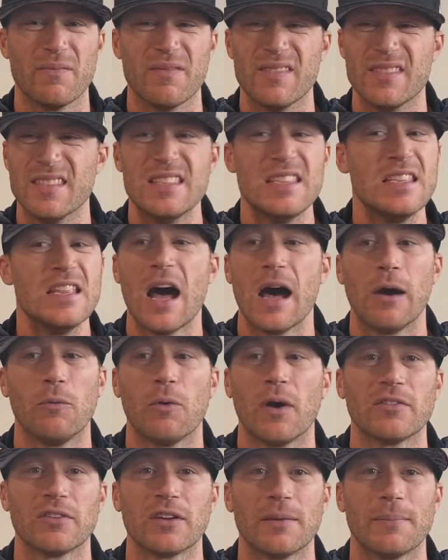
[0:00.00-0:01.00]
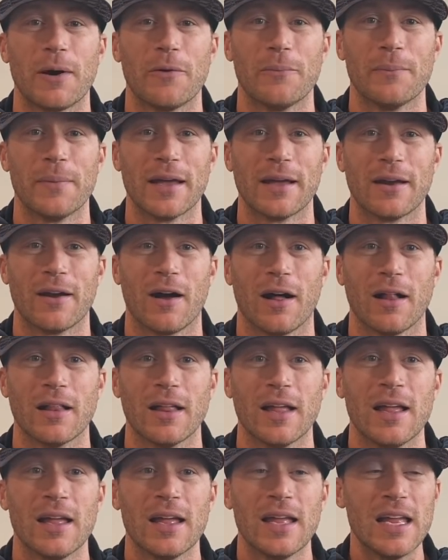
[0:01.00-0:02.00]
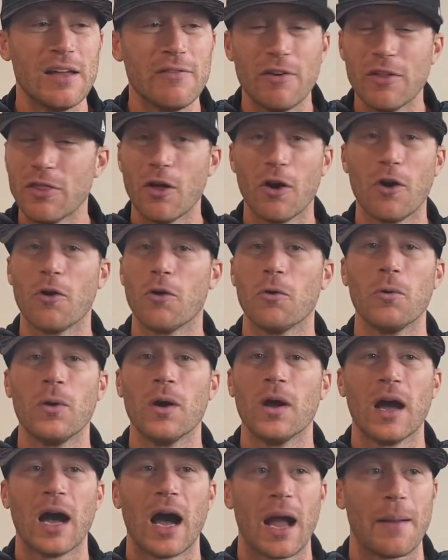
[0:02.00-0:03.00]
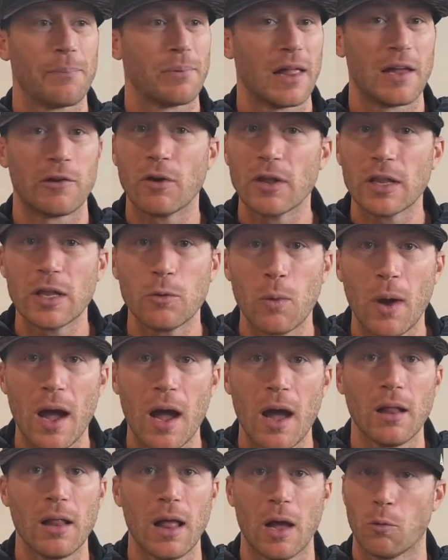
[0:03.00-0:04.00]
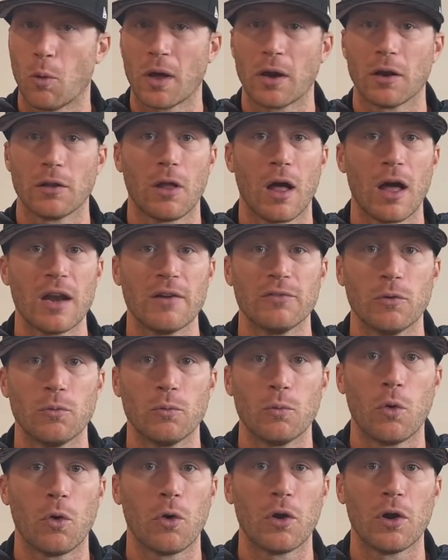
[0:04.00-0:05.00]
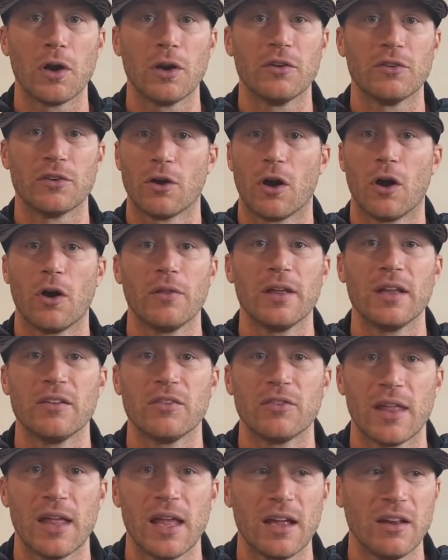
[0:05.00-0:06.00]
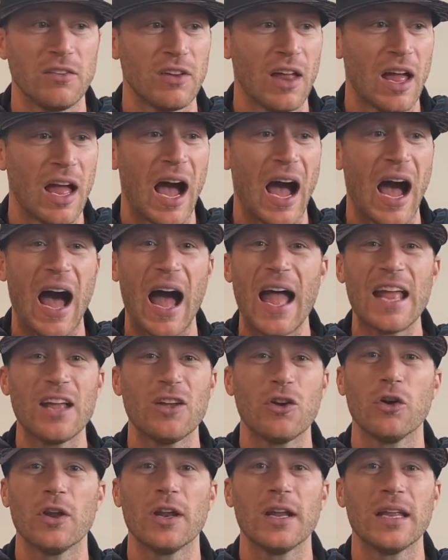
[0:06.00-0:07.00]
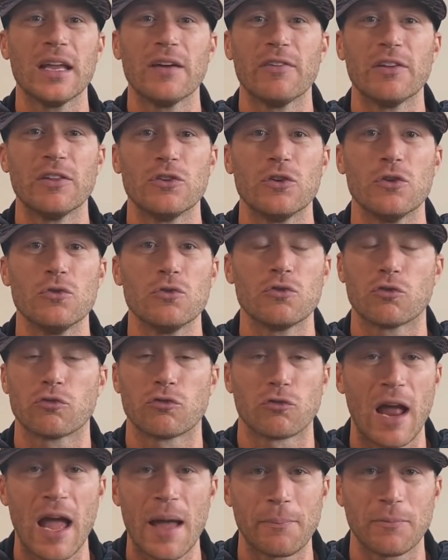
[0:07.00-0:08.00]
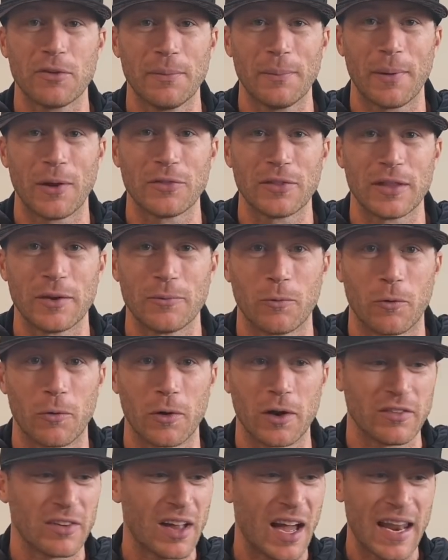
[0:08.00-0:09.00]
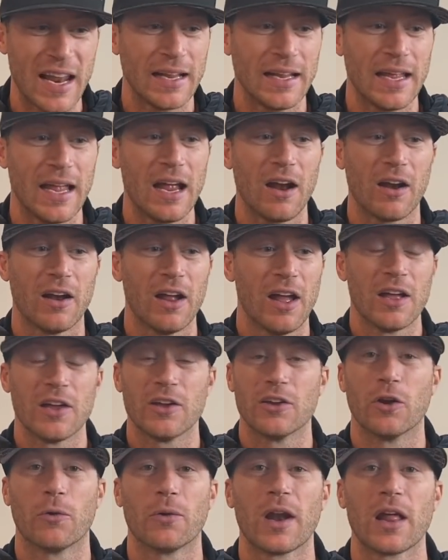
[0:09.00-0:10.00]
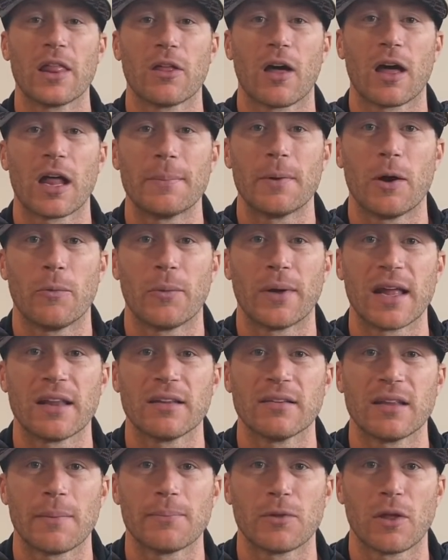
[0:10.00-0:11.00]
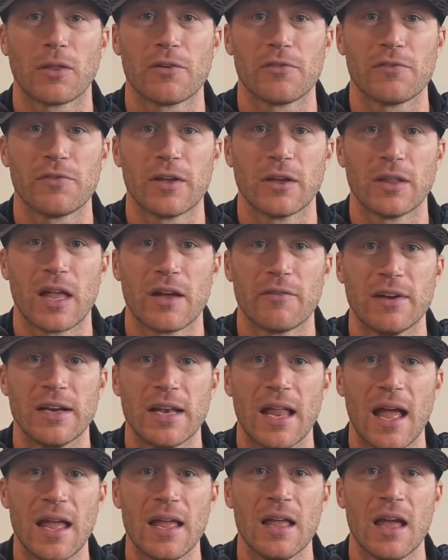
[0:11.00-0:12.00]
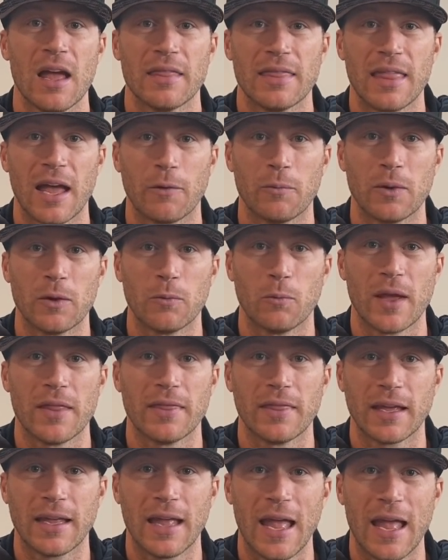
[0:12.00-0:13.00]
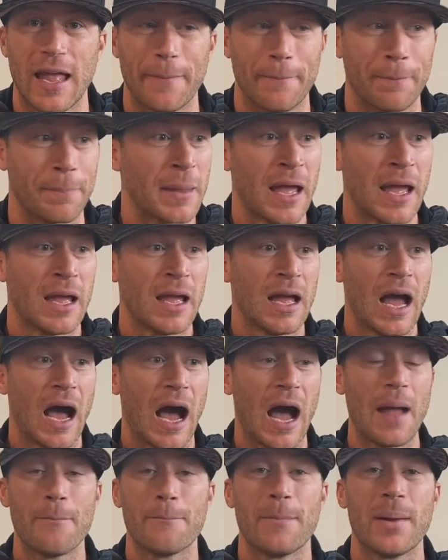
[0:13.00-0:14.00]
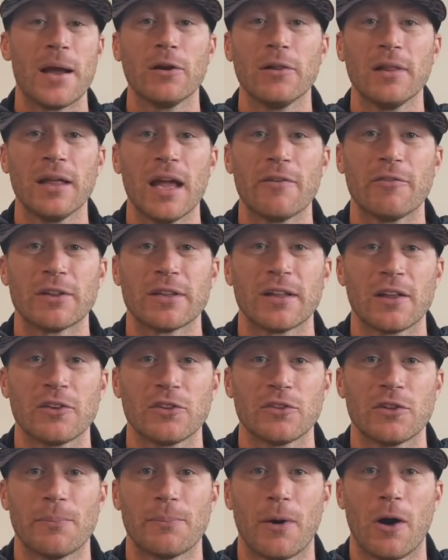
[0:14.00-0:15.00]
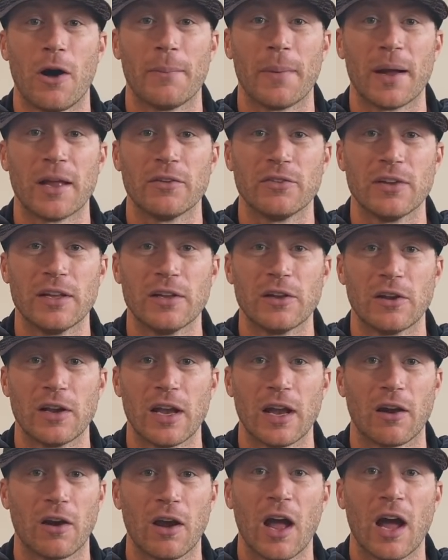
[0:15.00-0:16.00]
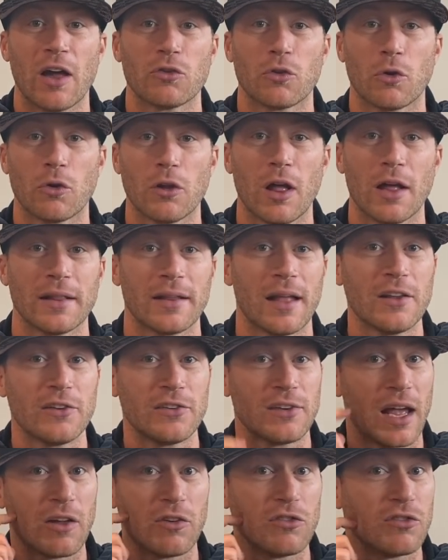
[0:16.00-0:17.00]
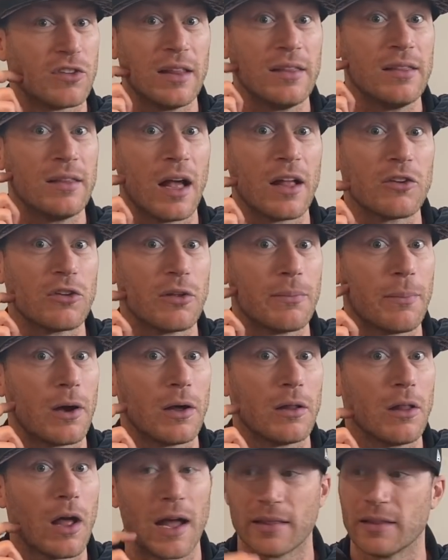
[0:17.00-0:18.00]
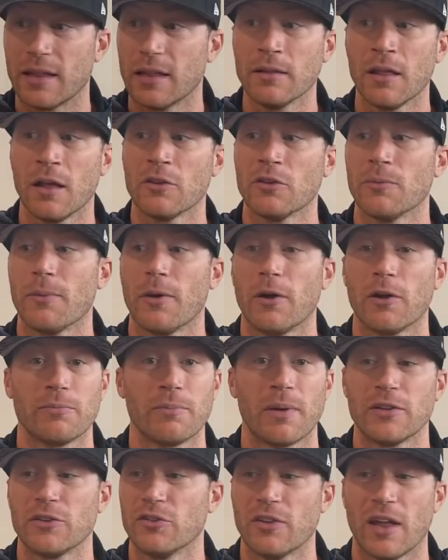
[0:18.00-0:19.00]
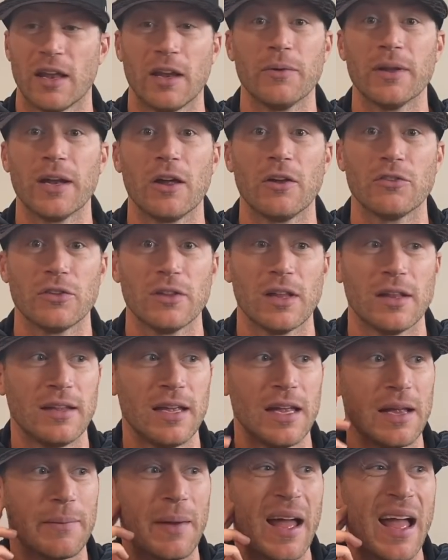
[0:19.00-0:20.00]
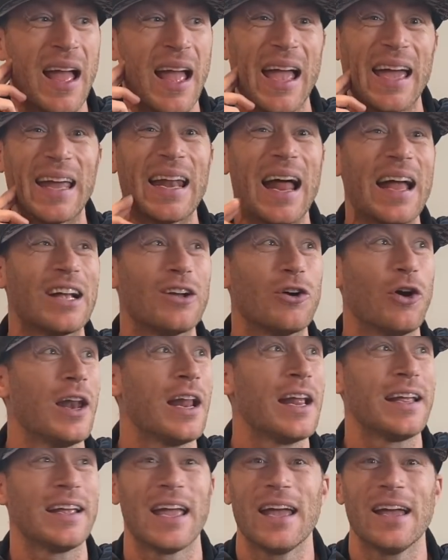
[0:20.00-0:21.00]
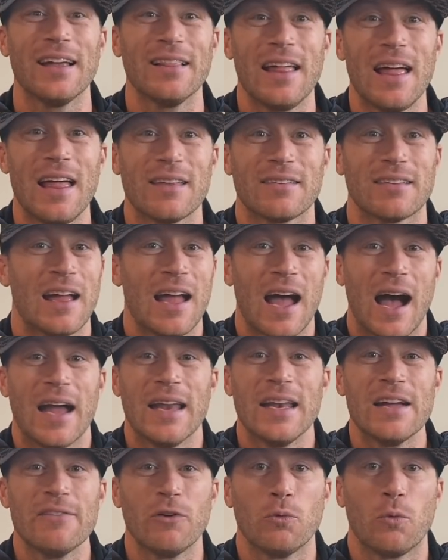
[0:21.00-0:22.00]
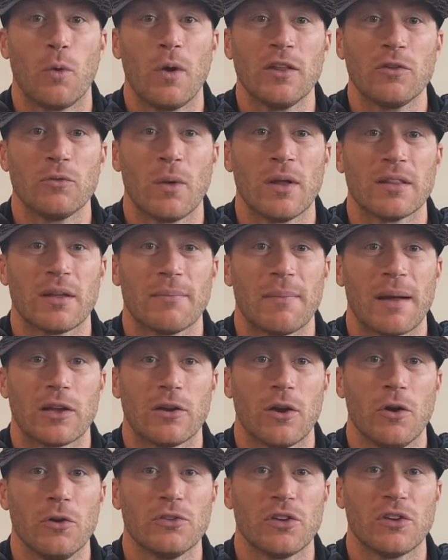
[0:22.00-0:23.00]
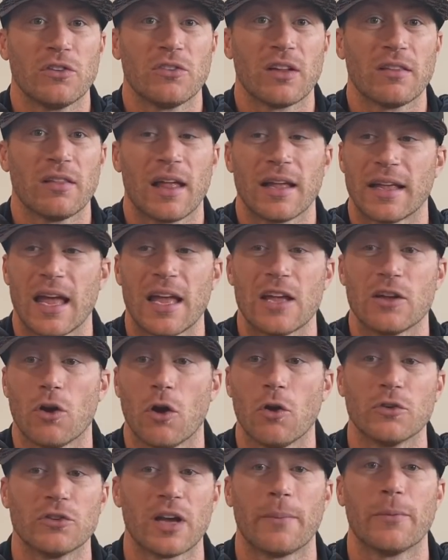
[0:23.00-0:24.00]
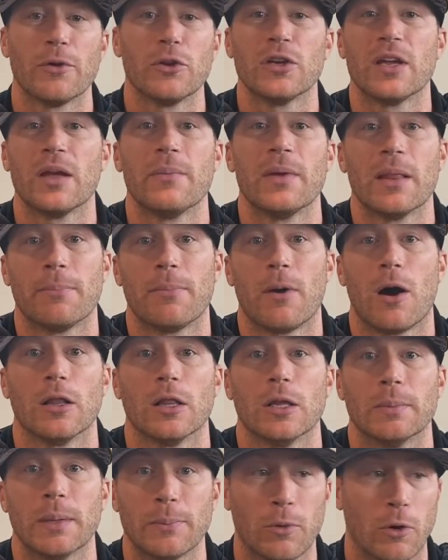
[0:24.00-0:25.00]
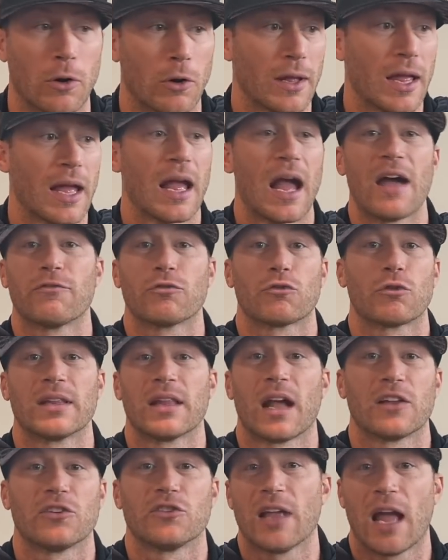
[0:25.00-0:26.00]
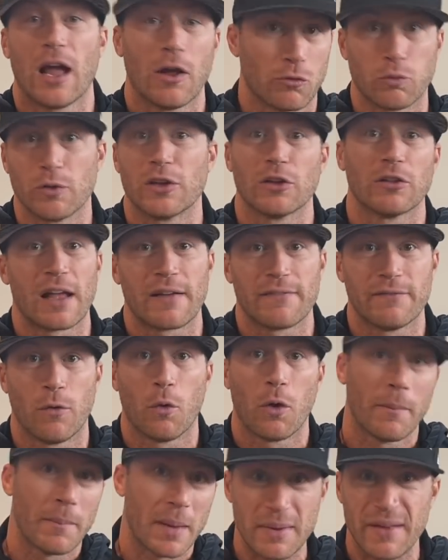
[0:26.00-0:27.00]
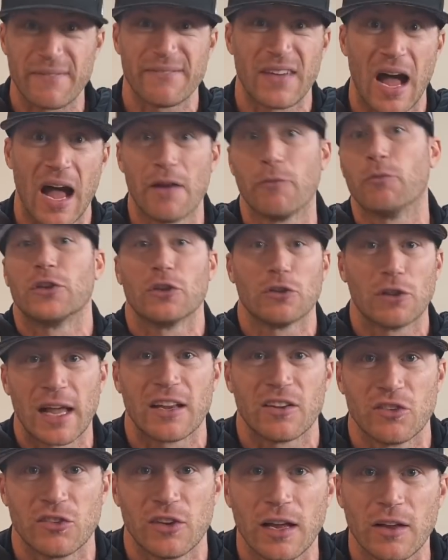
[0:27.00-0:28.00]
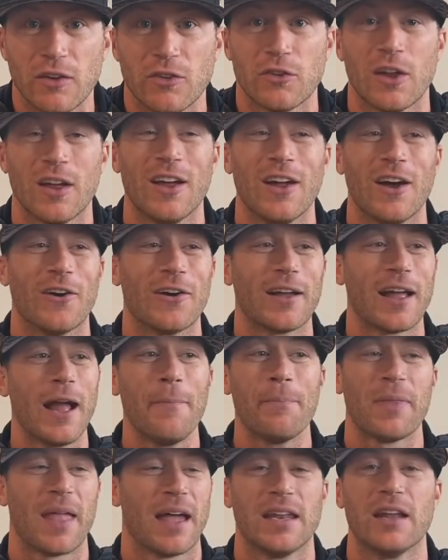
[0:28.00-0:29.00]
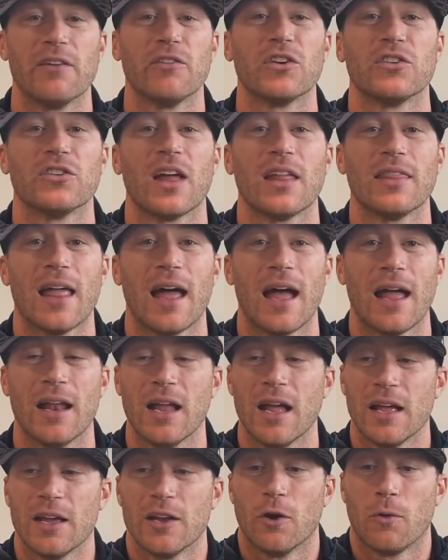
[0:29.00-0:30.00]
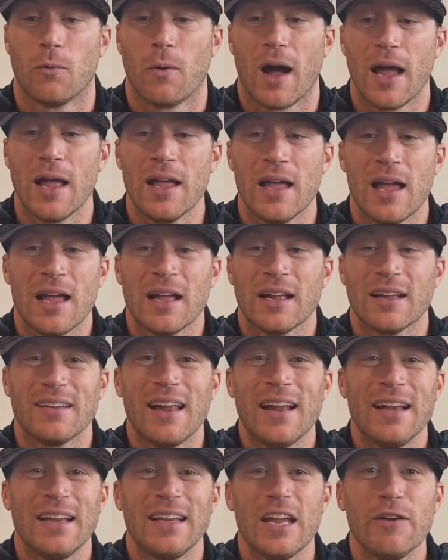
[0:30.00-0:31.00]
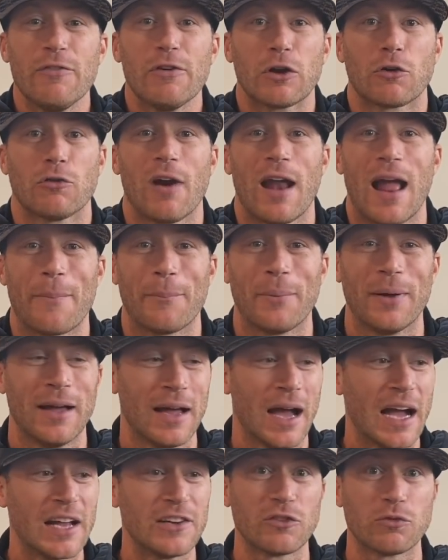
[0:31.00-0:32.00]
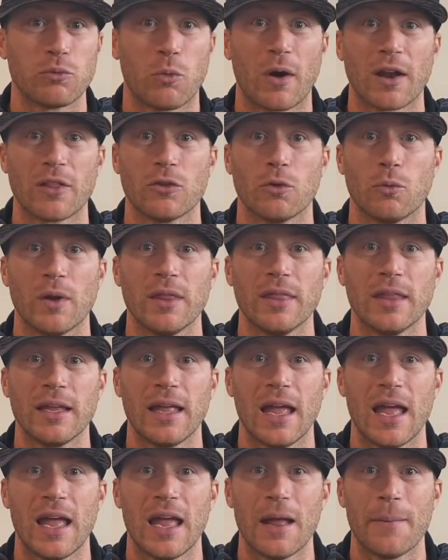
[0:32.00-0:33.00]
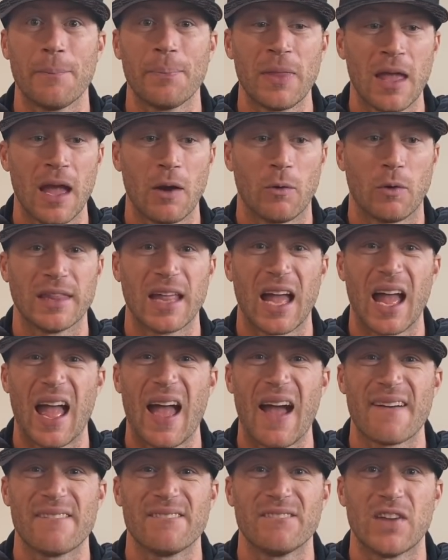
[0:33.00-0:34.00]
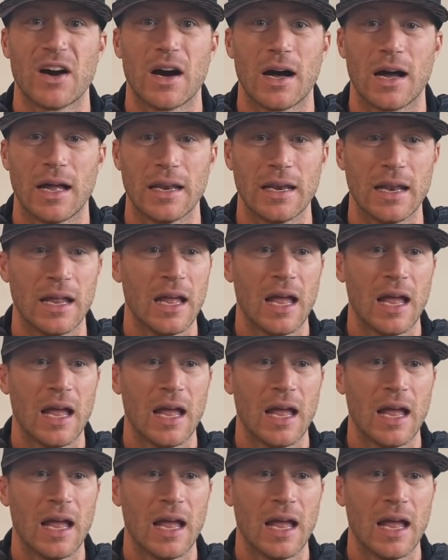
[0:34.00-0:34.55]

No, it wasn't about me at all. Even though I played really well, I won a lot of awards and all these things, I could have given two craps about the awards. I didn't care. You know what I thought about when I stepped on the field every day? That we win the game. I barely ever touched the ball my senior year. I scored a lot of touchdowns, didn't touch the ball a lot, didn't touch the ball as much as anyone else on the team, and I couldn't care less. I never once went to my coach and said, like, hey, coach, how about you give me the ball a little bit more, okay? I have three touchdowns. Would you like four, maybe five? Would you like six? Okay? I never said that. You know why? Because I didn't give a crap. I just wanted to win the game. I wanted to have fun.